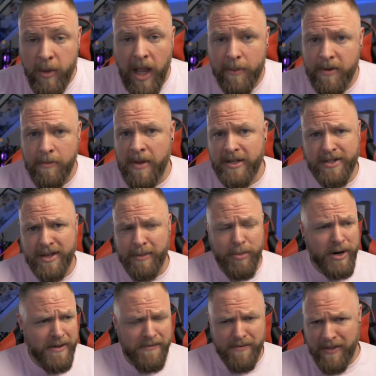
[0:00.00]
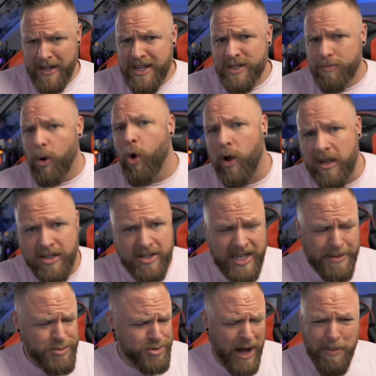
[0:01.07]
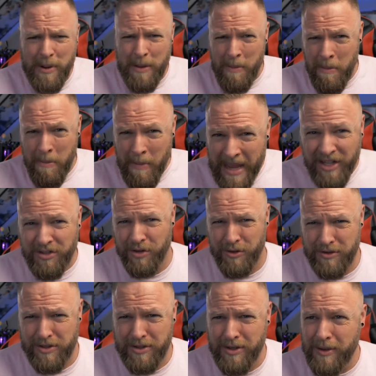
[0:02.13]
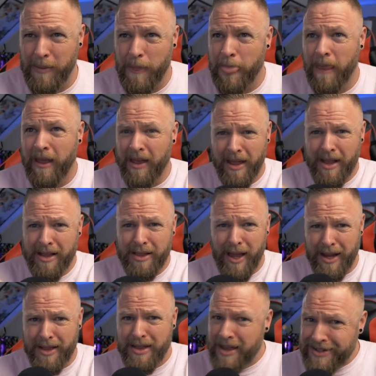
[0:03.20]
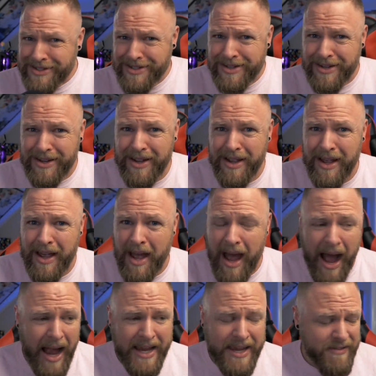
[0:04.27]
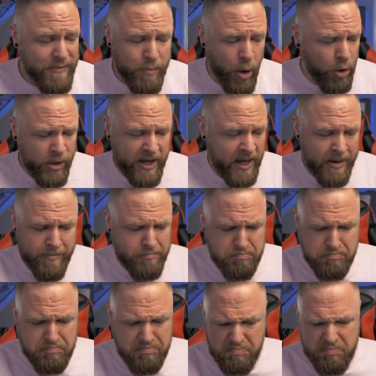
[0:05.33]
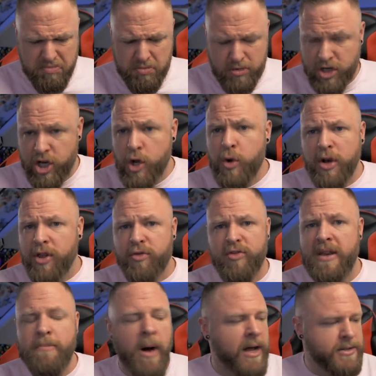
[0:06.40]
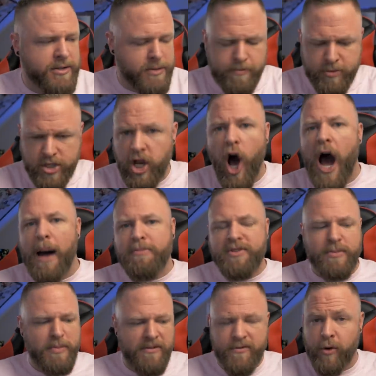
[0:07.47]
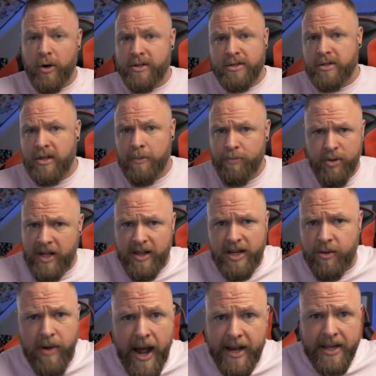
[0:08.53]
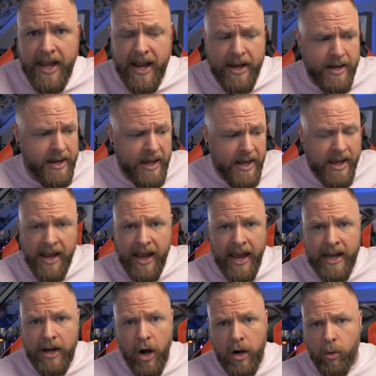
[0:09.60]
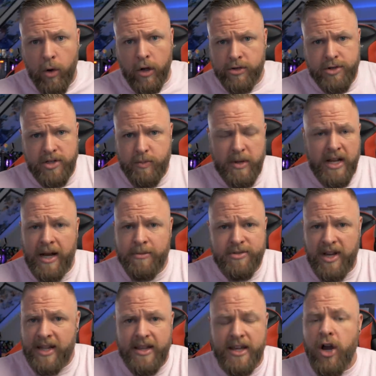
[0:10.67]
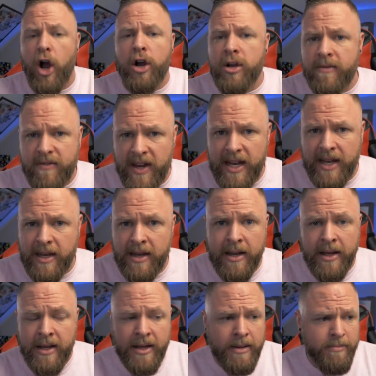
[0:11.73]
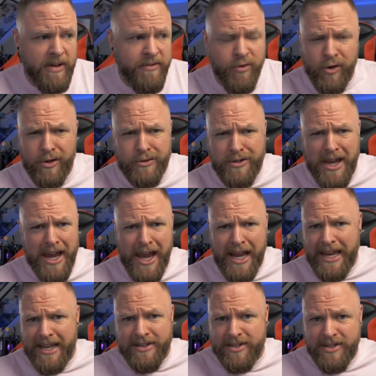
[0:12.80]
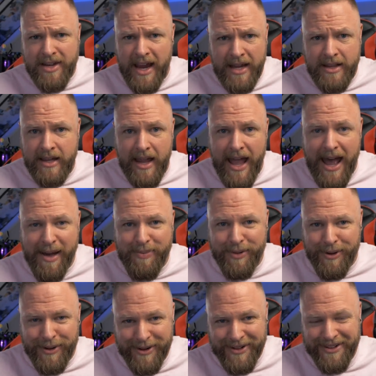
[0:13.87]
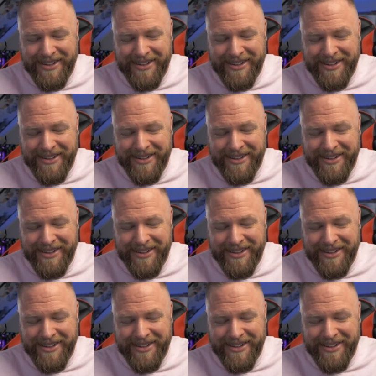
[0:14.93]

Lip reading: me optimistic, but if these boys keep dropping missiles like this, I give bullying 2 to 3 months tops before it's completely eradicated and our world just becomes like the Garden of Eden before those idiots ate the apple.